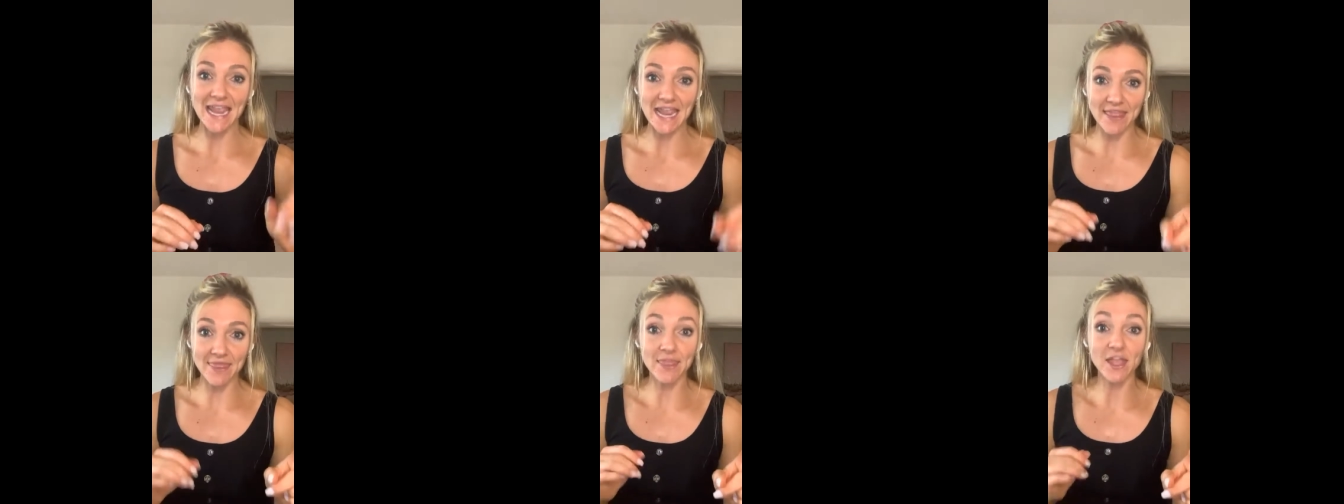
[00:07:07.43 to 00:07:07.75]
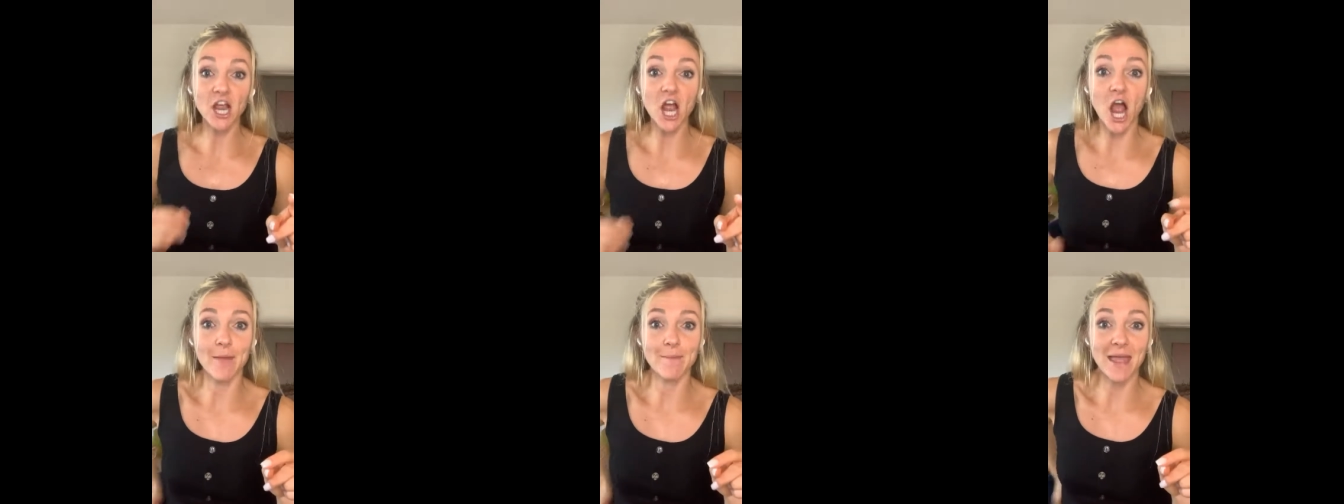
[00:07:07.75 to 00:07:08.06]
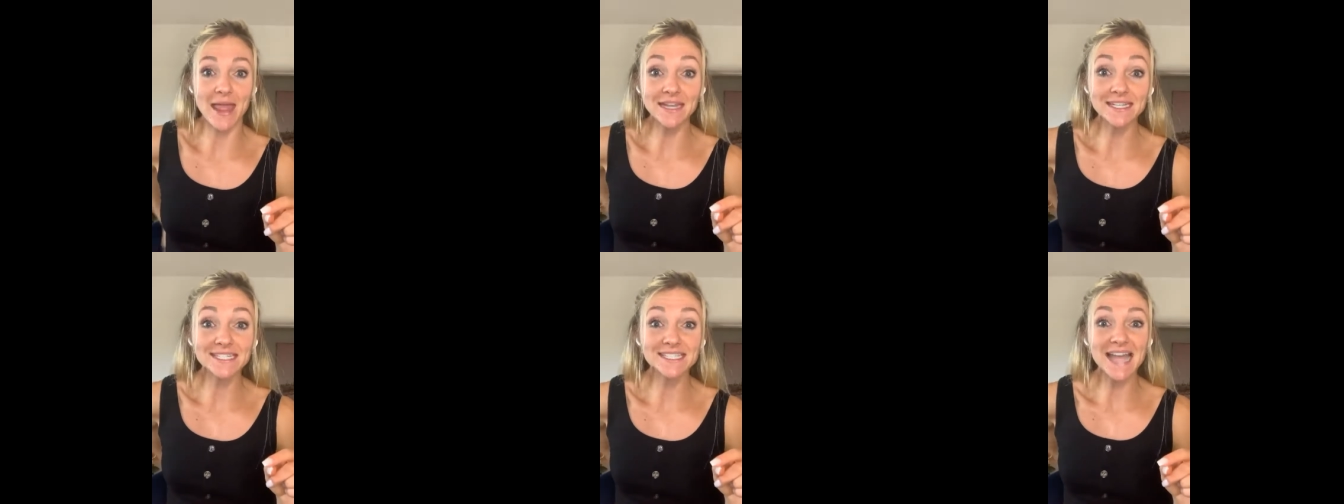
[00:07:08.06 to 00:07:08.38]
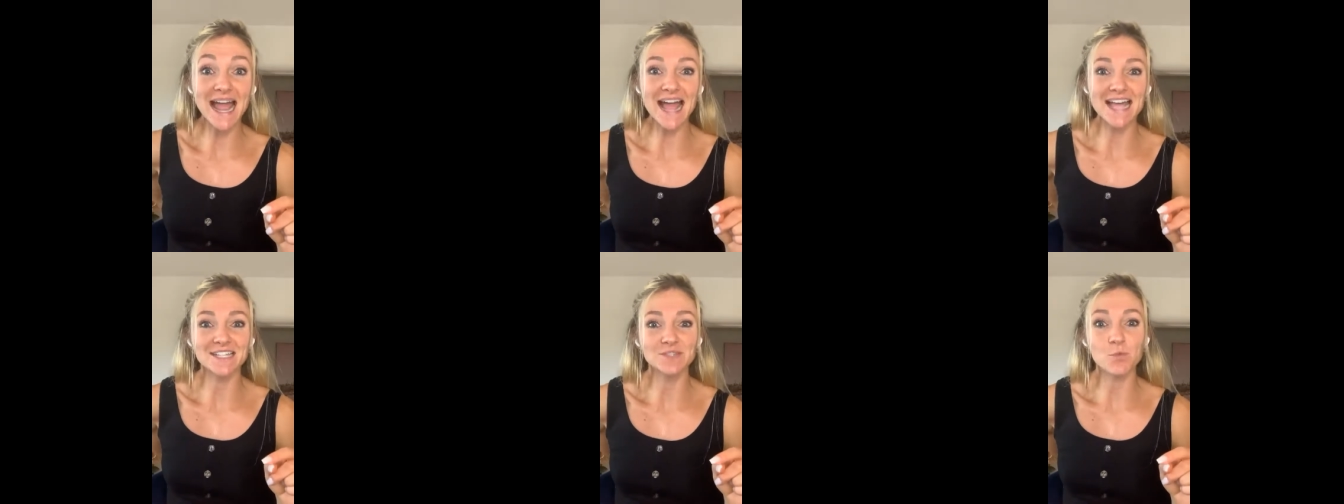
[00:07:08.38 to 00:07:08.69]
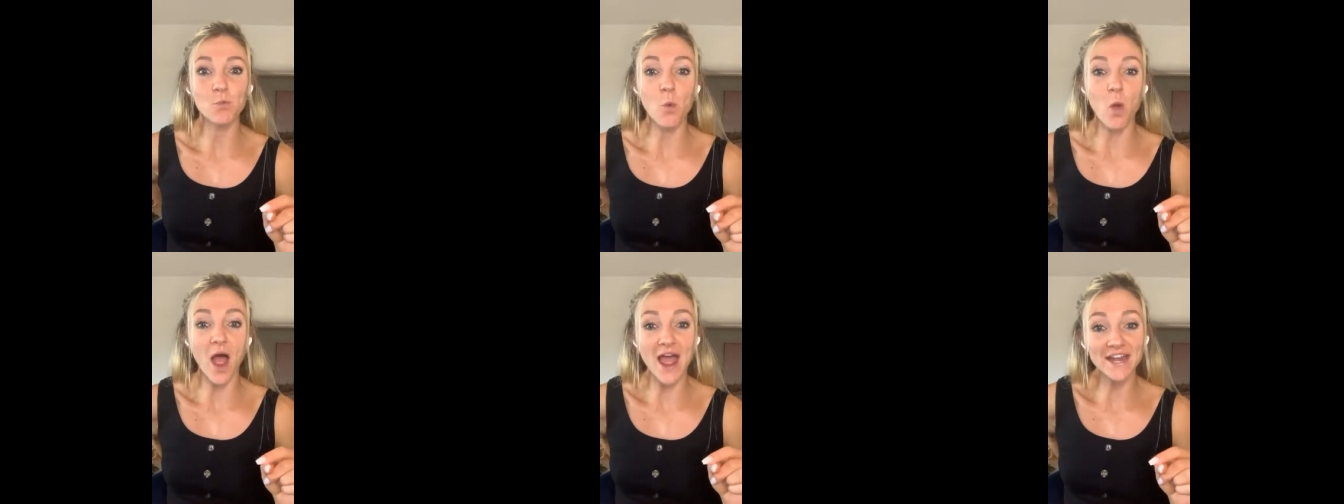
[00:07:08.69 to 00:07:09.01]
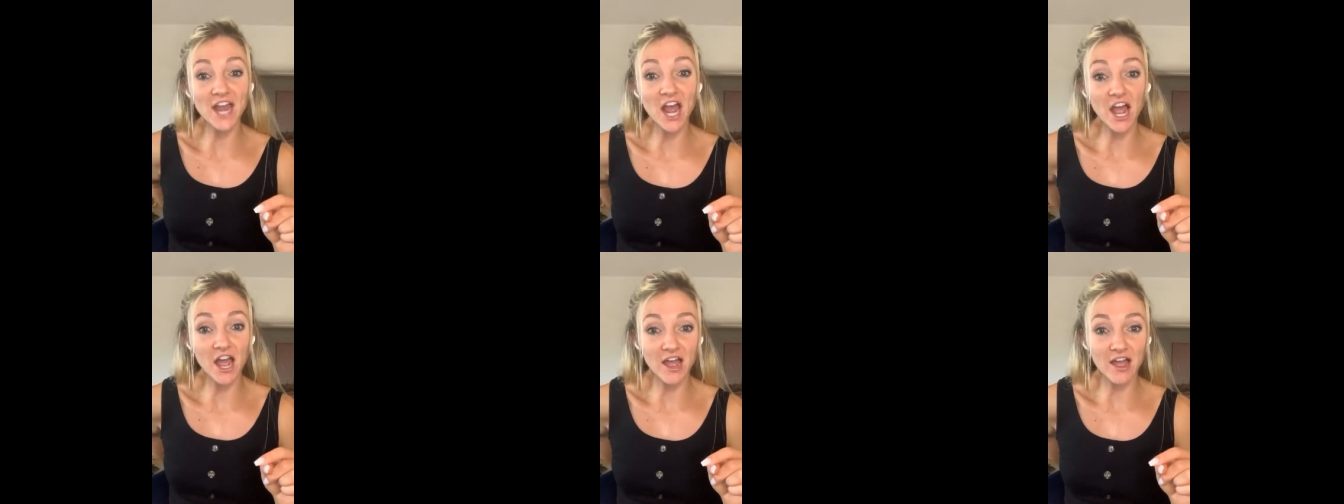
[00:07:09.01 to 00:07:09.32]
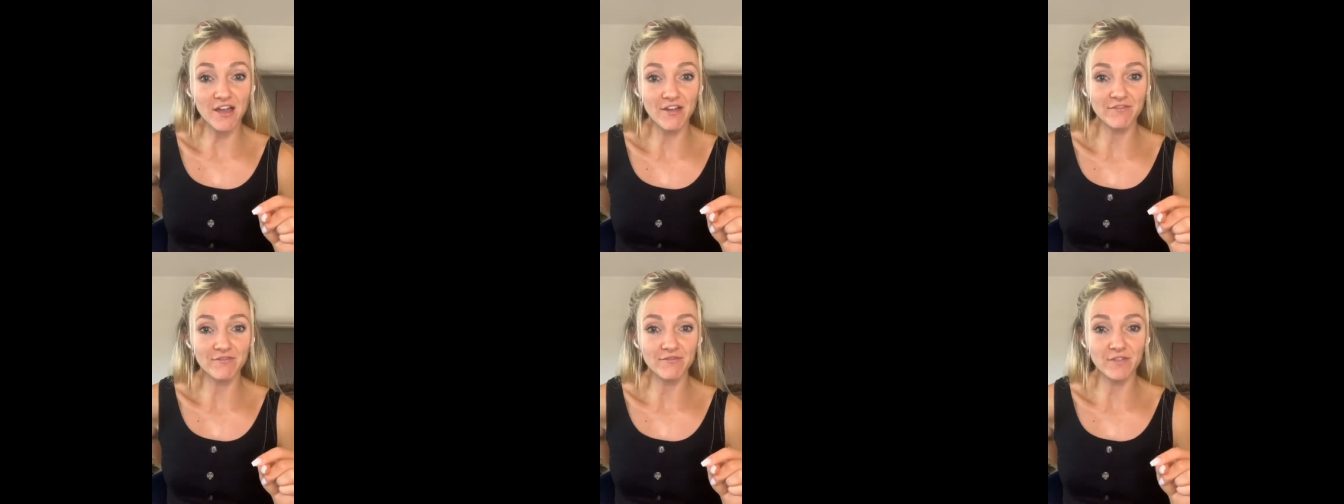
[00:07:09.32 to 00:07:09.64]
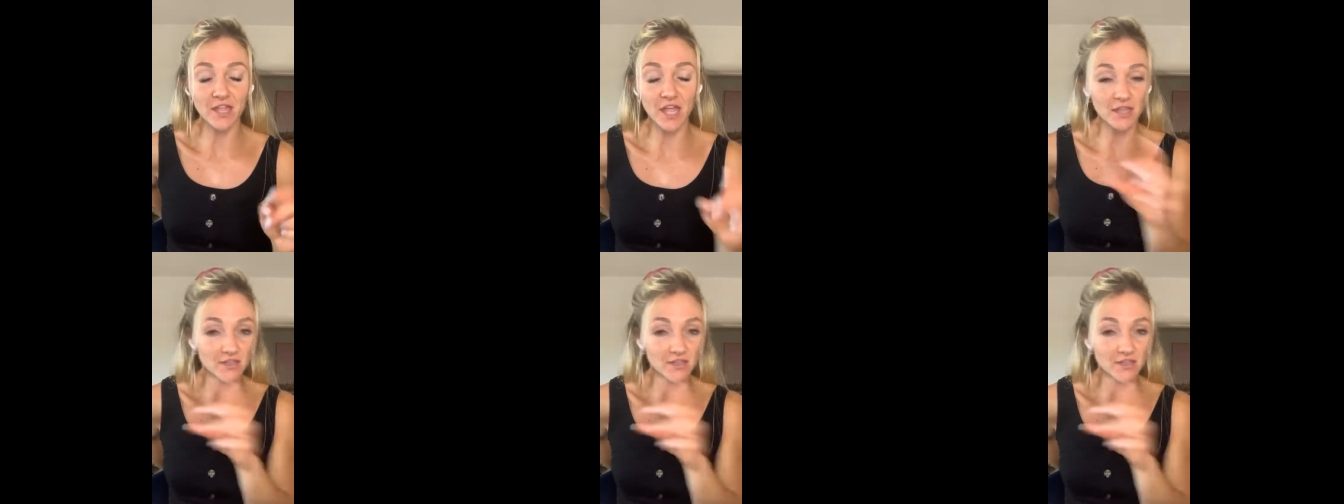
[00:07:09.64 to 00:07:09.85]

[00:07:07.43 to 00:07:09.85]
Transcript: in the comments as one of,